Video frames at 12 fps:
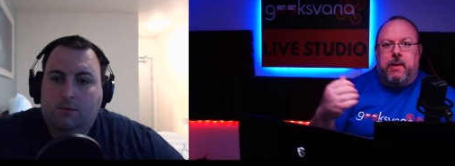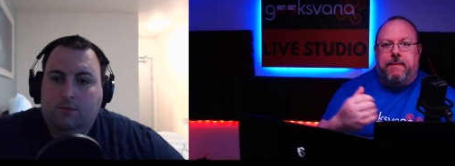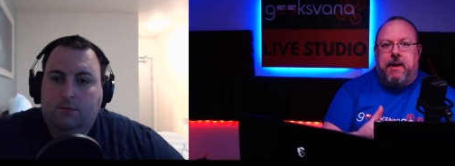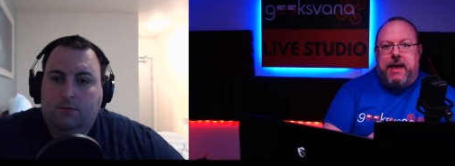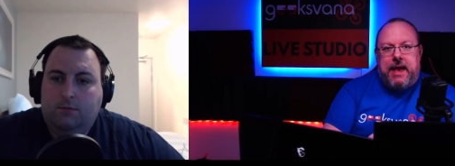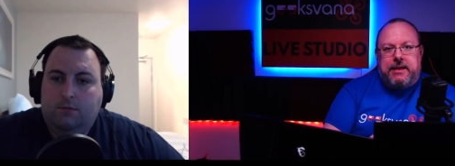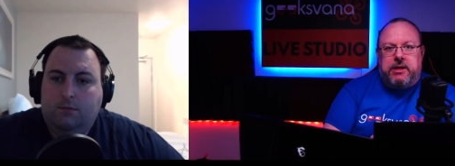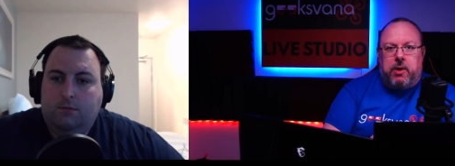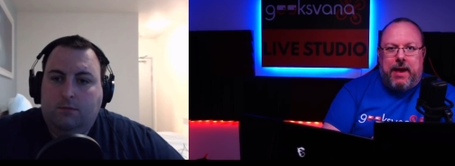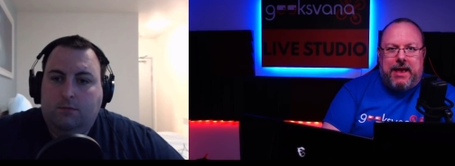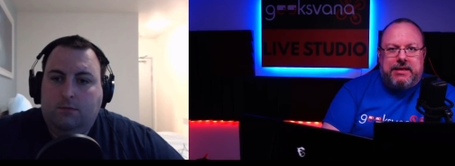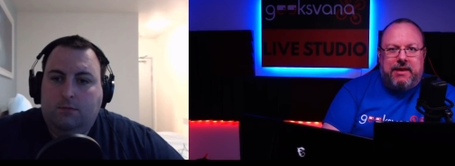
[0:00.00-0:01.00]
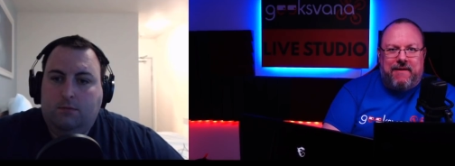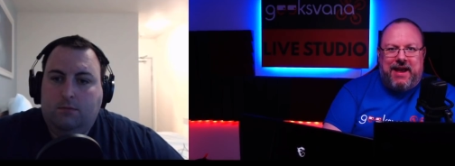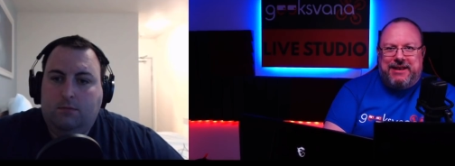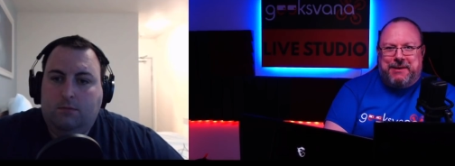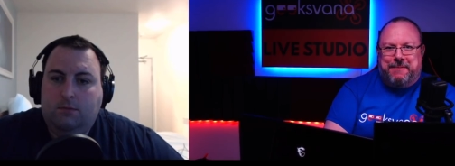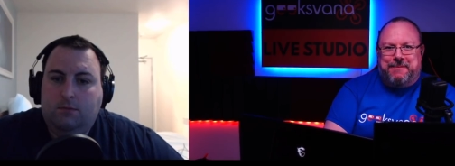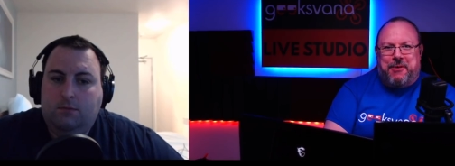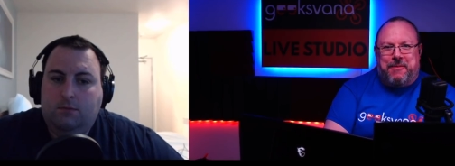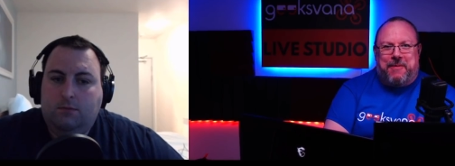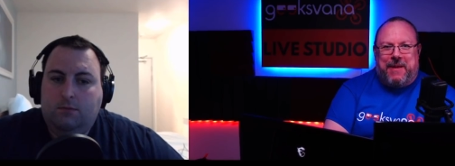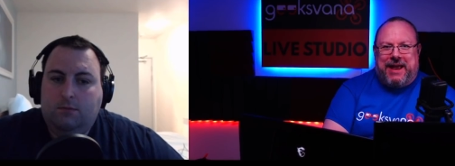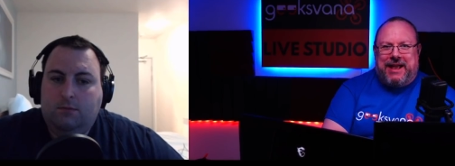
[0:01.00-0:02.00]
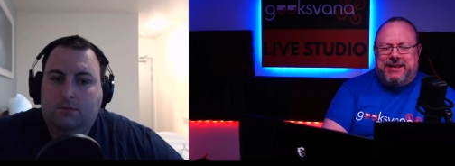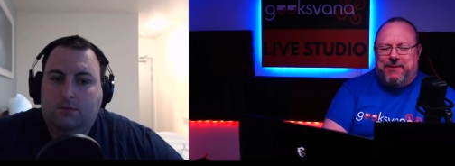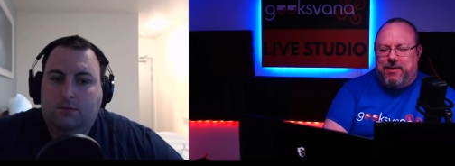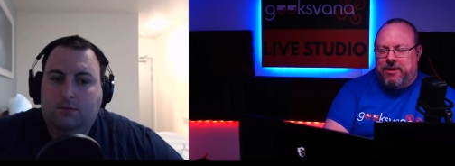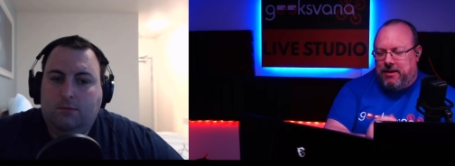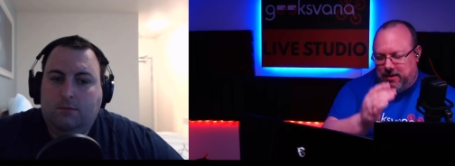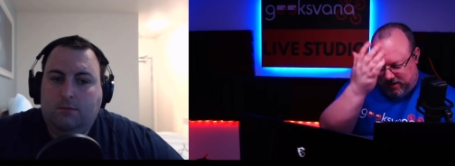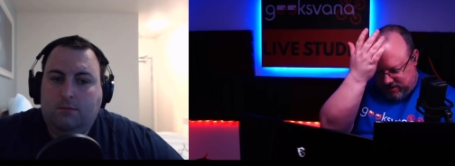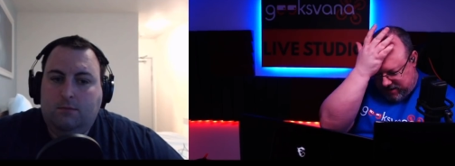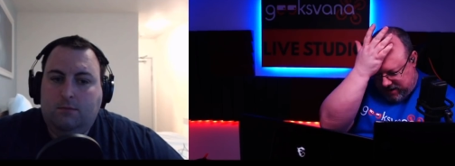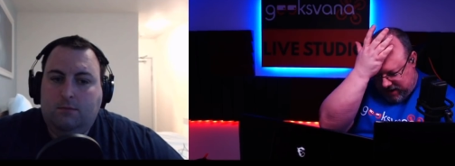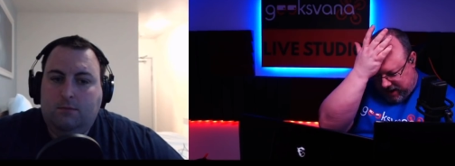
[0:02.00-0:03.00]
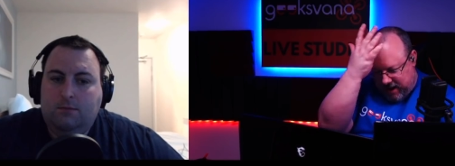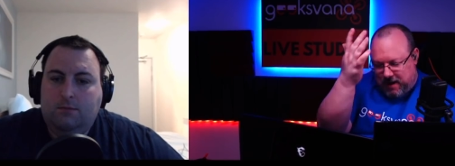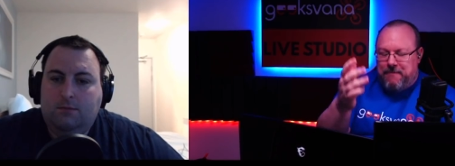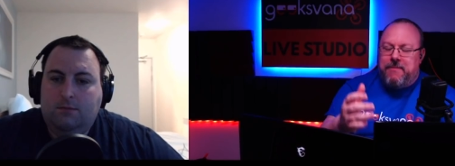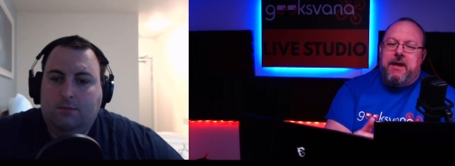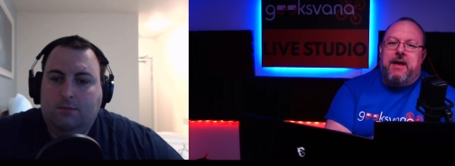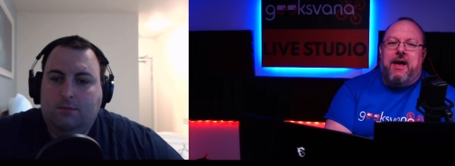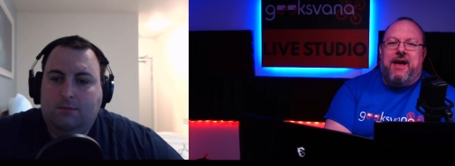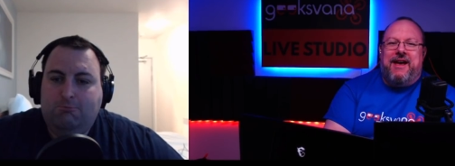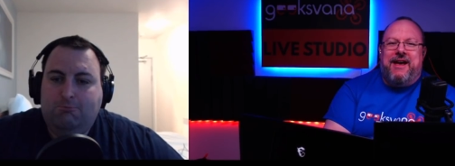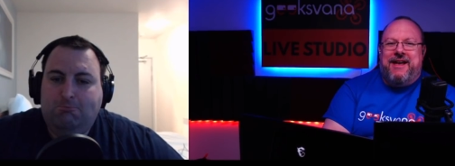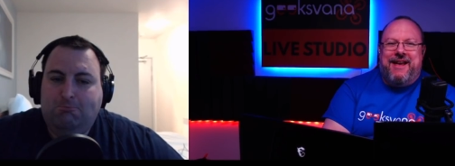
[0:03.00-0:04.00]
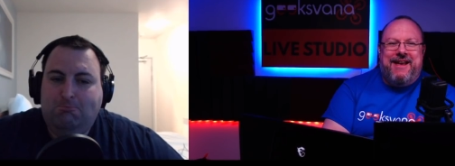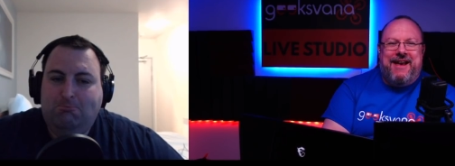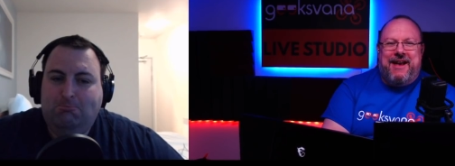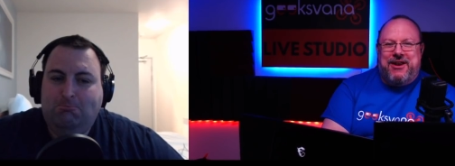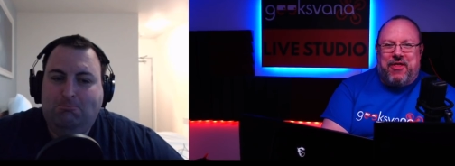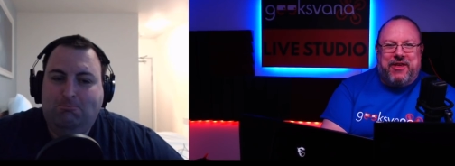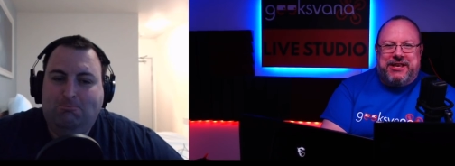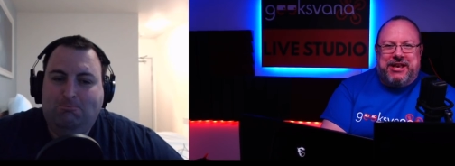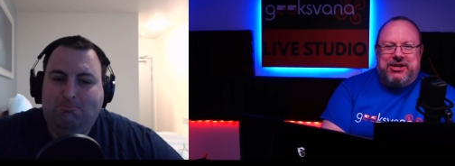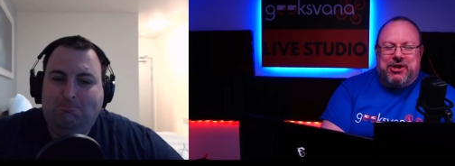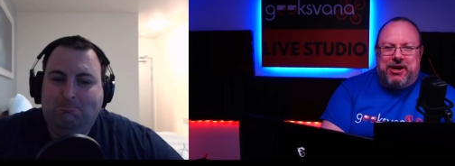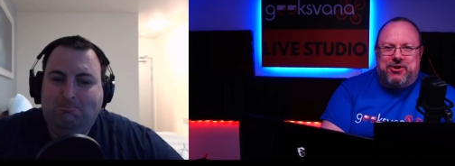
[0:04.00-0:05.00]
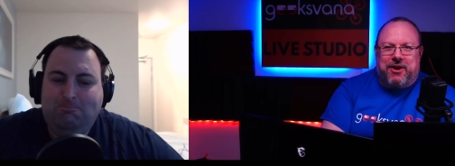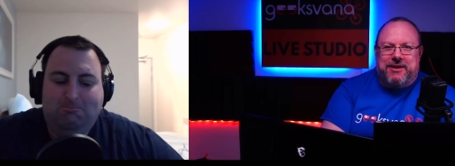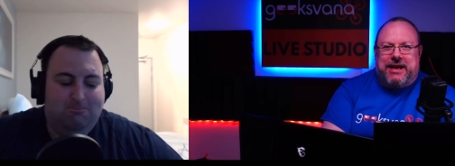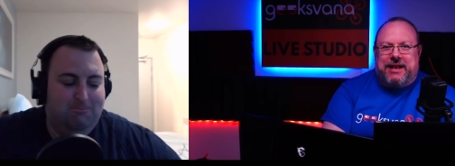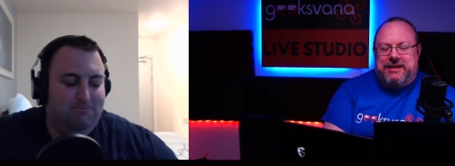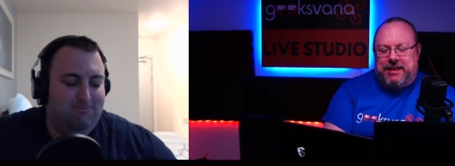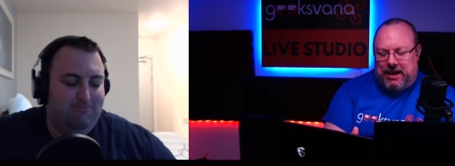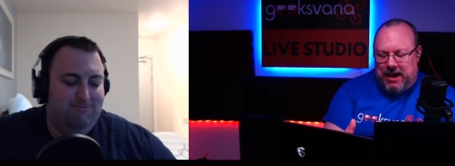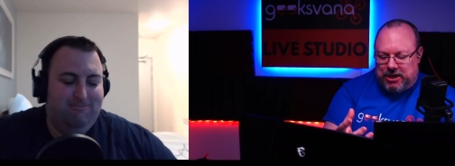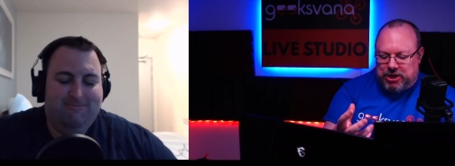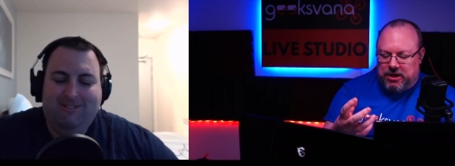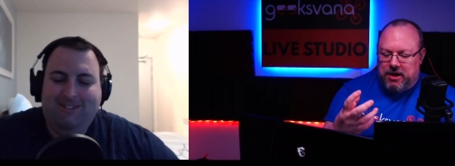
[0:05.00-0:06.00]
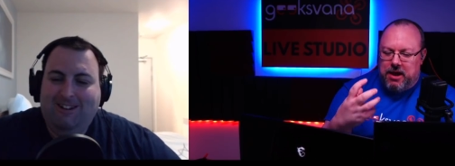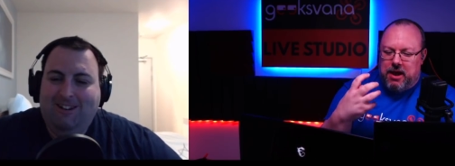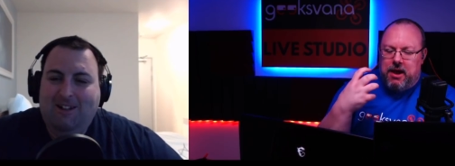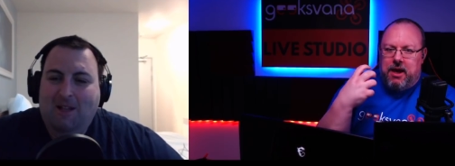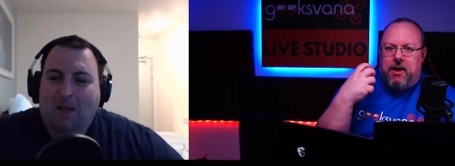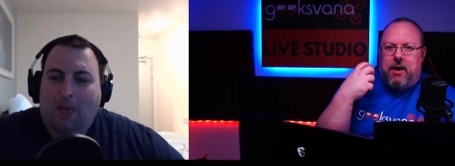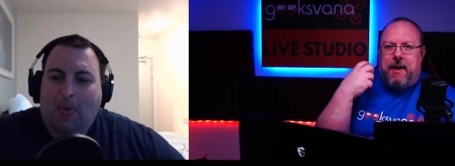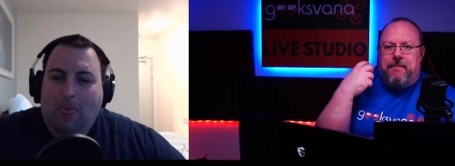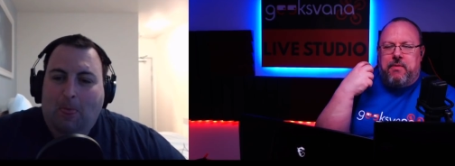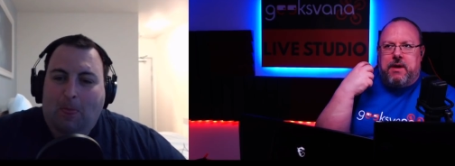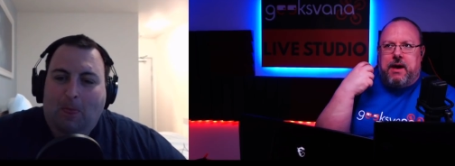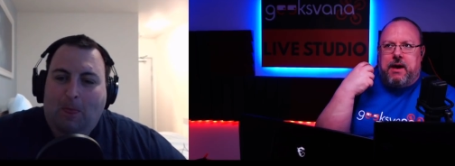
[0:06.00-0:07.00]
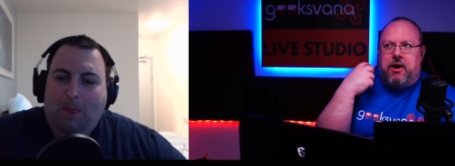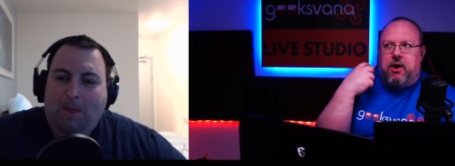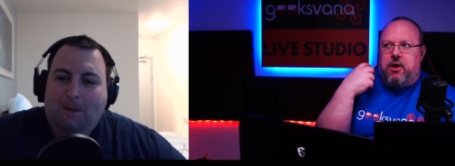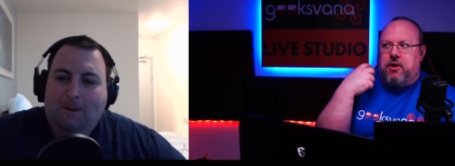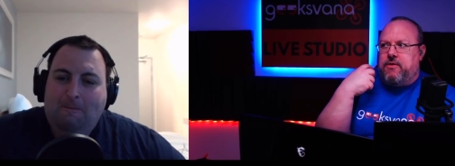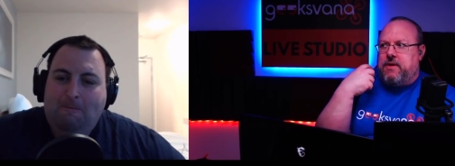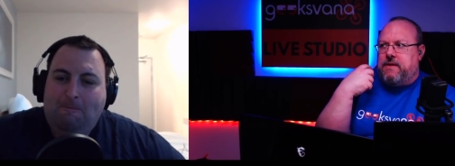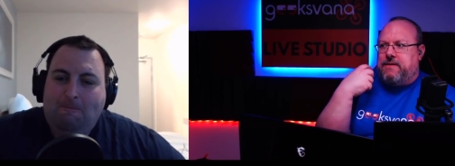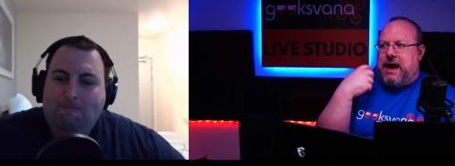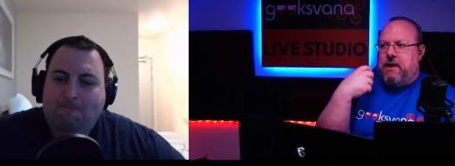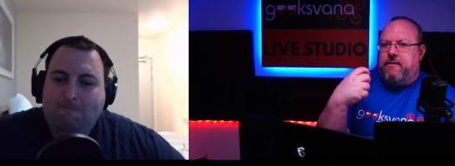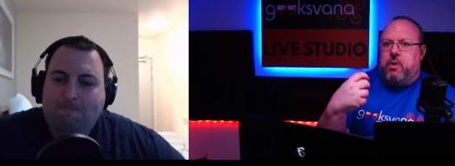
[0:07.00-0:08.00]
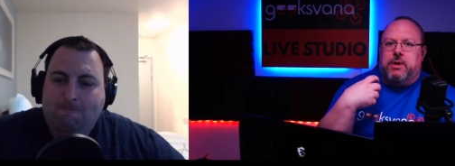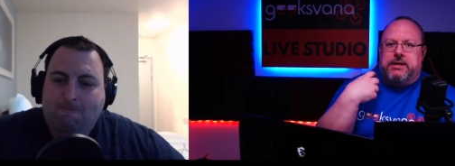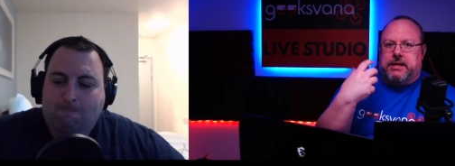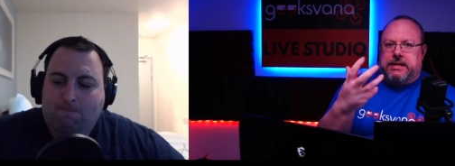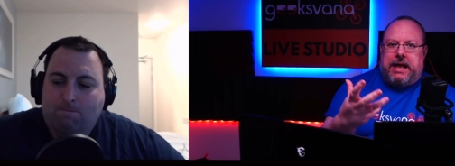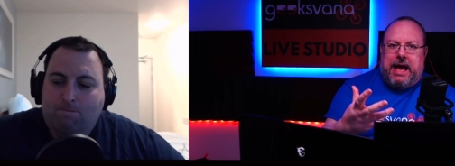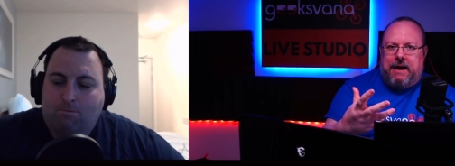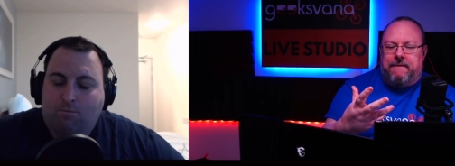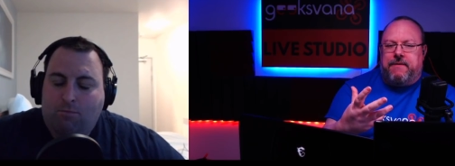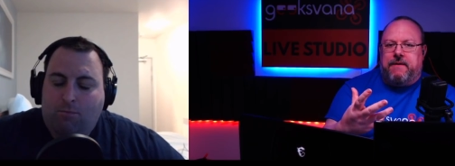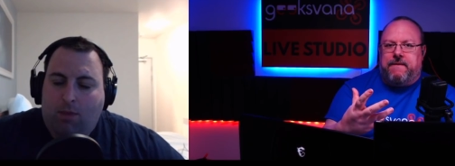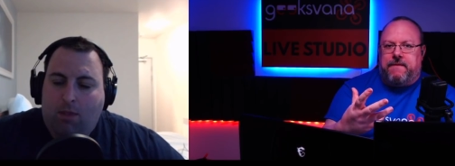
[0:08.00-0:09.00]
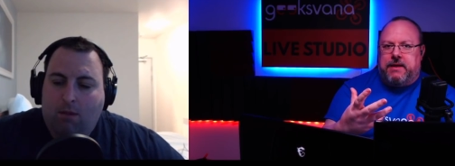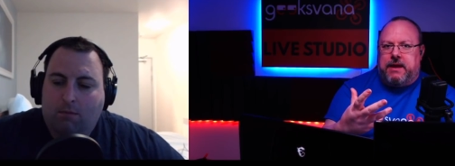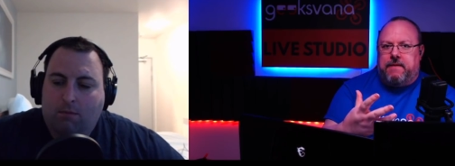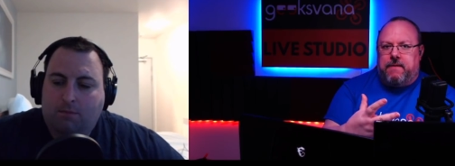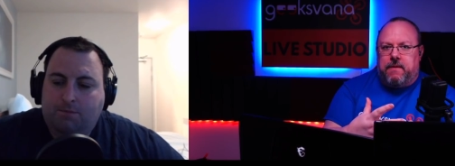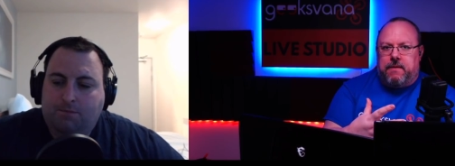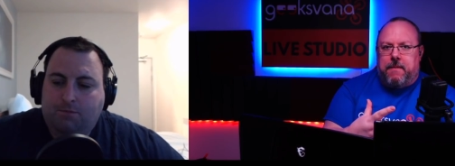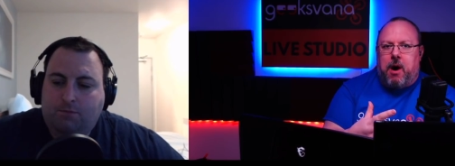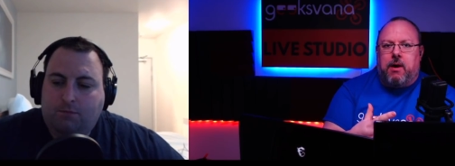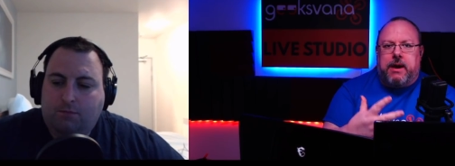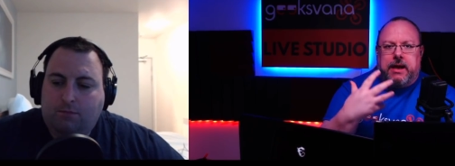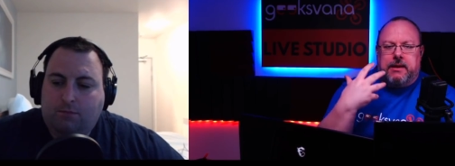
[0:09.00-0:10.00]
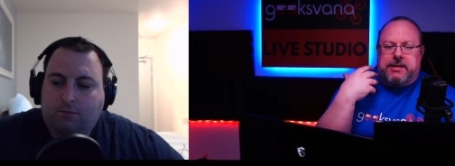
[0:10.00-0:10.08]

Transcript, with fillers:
Speaker 1: week my Air two S, if I end up probably getting one, um, another D J I drone to add to the collection. Um, uh, th that, of course, doesn't have the, the the markings,